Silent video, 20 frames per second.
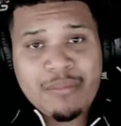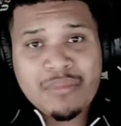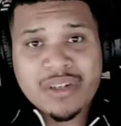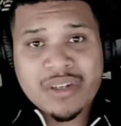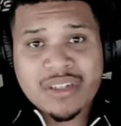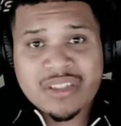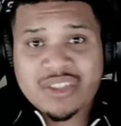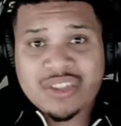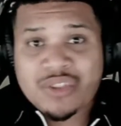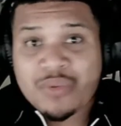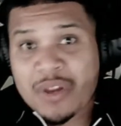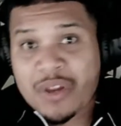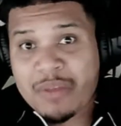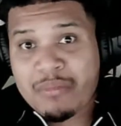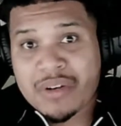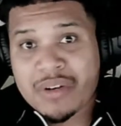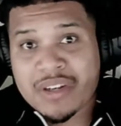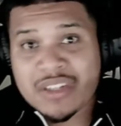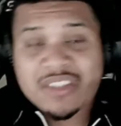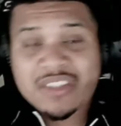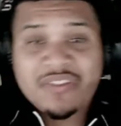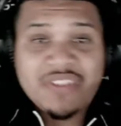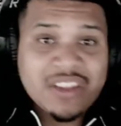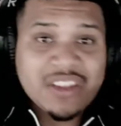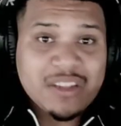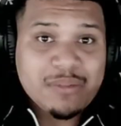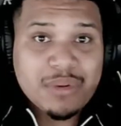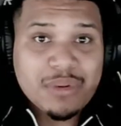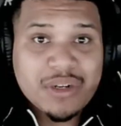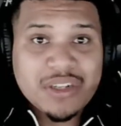bucks, twenty bucks,
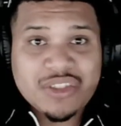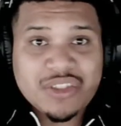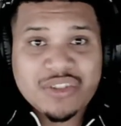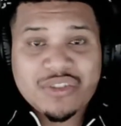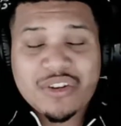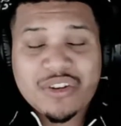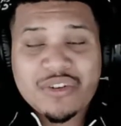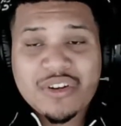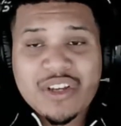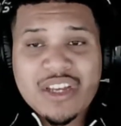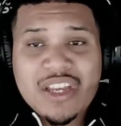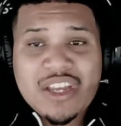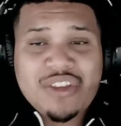fifty bucks, you know,